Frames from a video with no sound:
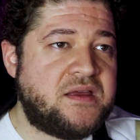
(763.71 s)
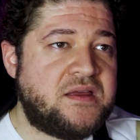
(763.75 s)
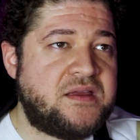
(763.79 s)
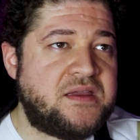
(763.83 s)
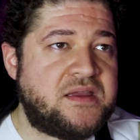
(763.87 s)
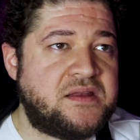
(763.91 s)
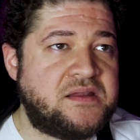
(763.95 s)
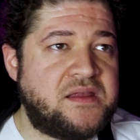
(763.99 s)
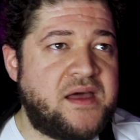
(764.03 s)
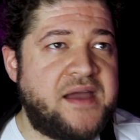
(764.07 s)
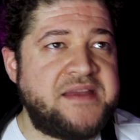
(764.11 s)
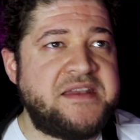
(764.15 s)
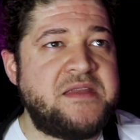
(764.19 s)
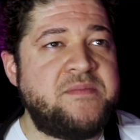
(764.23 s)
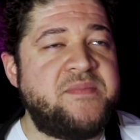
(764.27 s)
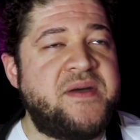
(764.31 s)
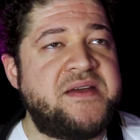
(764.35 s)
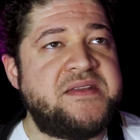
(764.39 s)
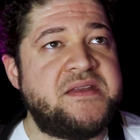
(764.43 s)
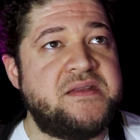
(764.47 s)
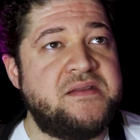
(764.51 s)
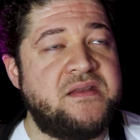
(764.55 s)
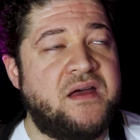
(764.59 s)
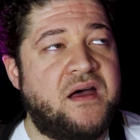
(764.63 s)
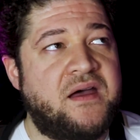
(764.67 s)
You're lying in bed
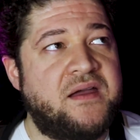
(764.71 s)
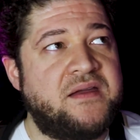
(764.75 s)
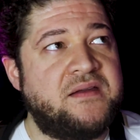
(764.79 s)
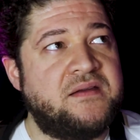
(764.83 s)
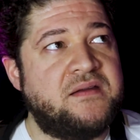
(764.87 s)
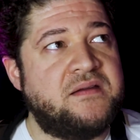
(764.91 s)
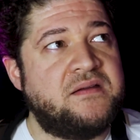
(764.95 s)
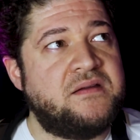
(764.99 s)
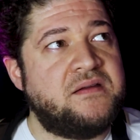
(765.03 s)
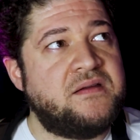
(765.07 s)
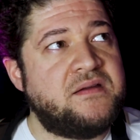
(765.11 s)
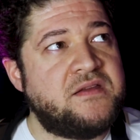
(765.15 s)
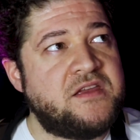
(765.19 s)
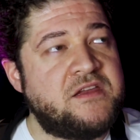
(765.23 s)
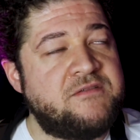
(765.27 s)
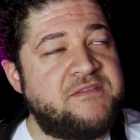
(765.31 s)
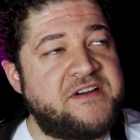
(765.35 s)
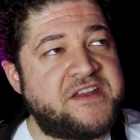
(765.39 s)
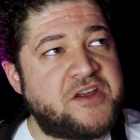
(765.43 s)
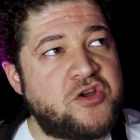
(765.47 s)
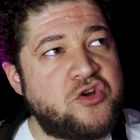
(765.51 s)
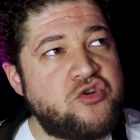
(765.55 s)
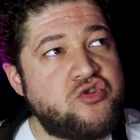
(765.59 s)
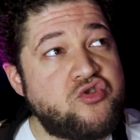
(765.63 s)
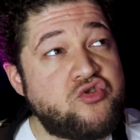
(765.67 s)
at night. You've had
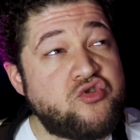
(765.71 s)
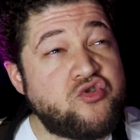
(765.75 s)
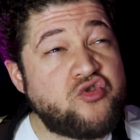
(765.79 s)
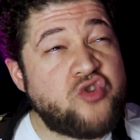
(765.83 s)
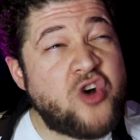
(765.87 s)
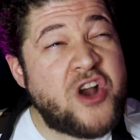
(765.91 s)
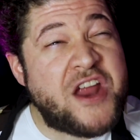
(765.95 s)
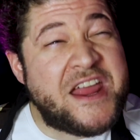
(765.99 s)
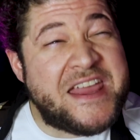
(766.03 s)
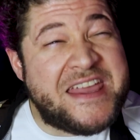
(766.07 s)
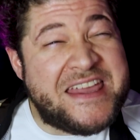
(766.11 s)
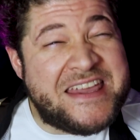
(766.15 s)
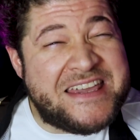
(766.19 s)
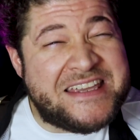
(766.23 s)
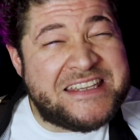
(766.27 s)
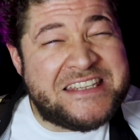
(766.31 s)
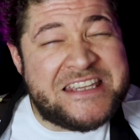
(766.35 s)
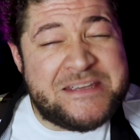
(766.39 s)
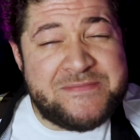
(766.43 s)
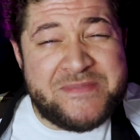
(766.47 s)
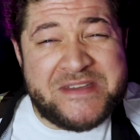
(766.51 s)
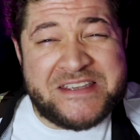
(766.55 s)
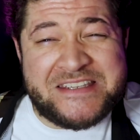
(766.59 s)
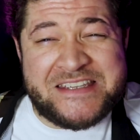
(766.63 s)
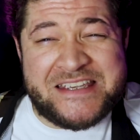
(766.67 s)
a
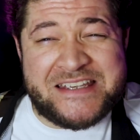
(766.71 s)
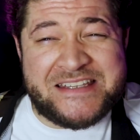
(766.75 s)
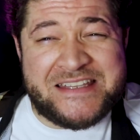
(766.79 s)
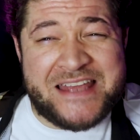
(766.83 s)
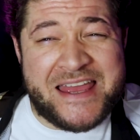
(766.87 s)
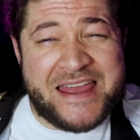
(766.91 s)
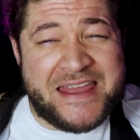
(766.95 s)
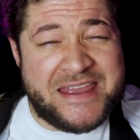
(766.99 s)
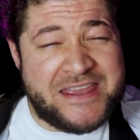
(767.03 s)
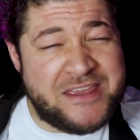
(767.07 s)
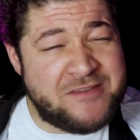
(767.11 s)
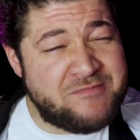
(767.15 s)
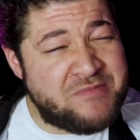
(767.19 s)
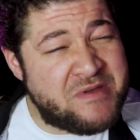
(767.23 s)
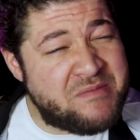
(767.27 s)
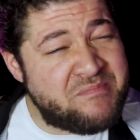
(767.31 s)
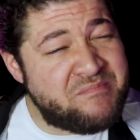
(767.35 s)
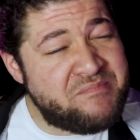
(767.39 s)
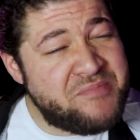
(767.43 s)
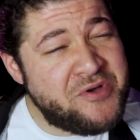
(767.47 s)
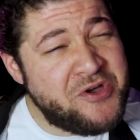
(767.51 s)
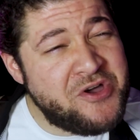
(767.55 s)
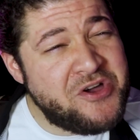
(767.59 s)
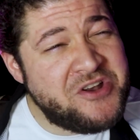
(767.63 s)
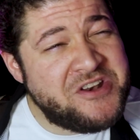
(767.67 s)
crazy busy day. You've been
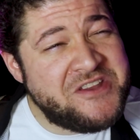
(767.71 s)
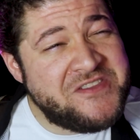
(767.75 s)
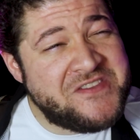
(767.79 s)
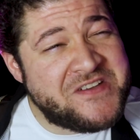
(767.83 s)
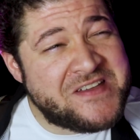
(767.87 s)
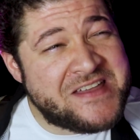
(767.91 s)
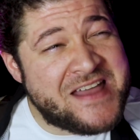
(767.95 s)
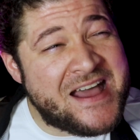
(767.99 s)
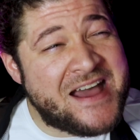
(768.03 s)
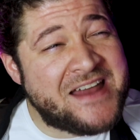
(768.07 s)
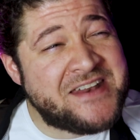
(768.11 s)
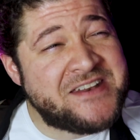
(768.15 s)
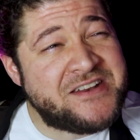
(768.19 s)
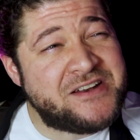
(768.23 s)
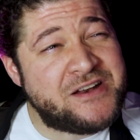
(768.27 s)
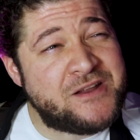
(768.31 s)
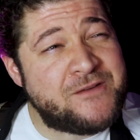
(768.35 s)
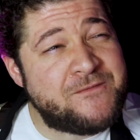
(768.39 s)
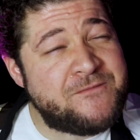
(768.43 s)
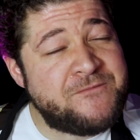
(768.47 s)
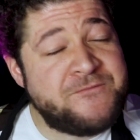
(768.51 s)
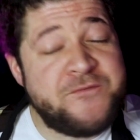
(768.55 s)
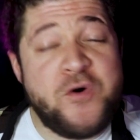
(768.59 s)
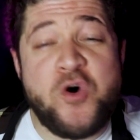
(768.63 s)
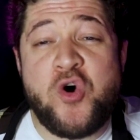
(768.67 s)
burning the candle
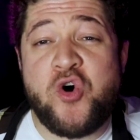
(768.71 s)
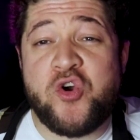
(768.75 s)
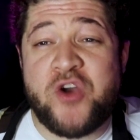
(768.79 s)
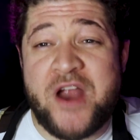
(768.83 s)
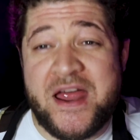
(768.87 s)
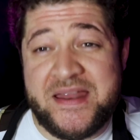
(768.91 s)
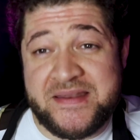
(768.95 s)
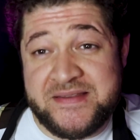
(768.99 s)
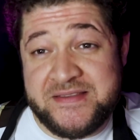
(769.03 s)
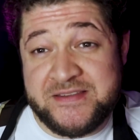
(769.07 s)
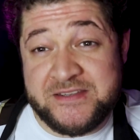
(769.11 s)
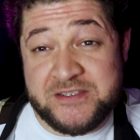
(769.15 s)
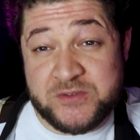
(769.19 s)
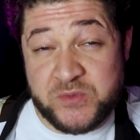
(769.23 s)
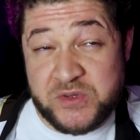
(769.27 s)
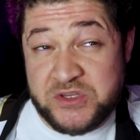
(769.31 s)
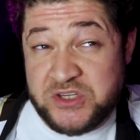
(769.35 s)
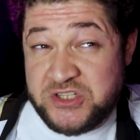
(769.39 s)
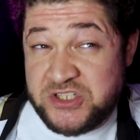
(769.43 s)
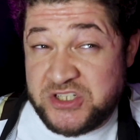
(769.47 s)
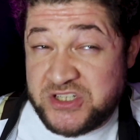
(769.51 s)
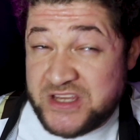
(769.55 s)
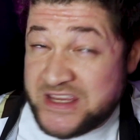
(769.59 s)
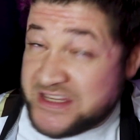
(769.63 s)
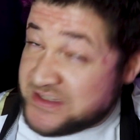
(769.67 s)
at four ends,
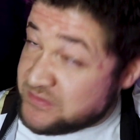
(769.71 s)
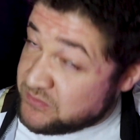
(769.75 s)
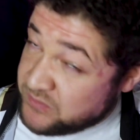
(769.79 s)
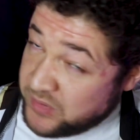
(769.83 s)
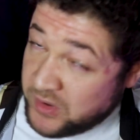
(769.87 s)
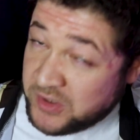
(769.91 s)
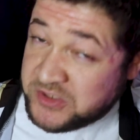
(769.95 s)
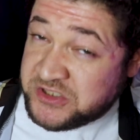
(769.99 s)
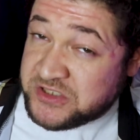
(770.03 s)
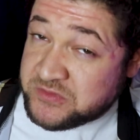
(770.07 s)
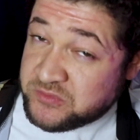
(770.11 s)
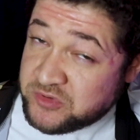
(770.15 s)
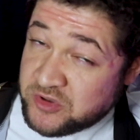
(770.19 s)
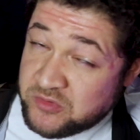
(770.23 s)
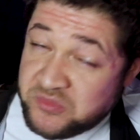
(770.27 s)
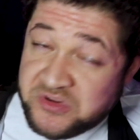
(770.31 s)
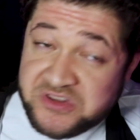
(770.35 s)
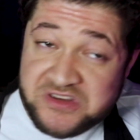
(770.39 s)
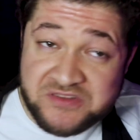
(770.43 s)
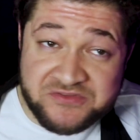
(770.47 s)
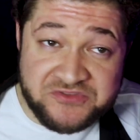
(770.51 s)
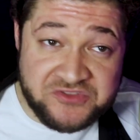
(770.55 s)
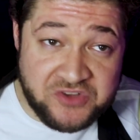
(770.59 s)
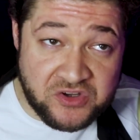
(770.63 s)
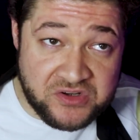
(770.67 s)
which isn't possible, but
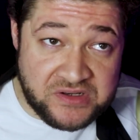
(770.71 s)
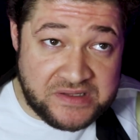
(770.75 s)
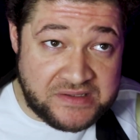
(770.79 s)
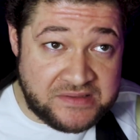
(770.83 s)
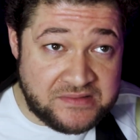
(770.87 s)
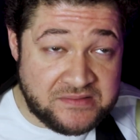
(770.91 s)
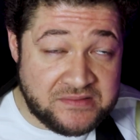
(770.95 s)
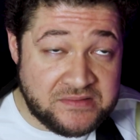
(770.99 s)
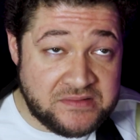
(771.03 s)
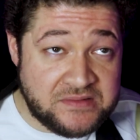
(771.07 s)
you've done it.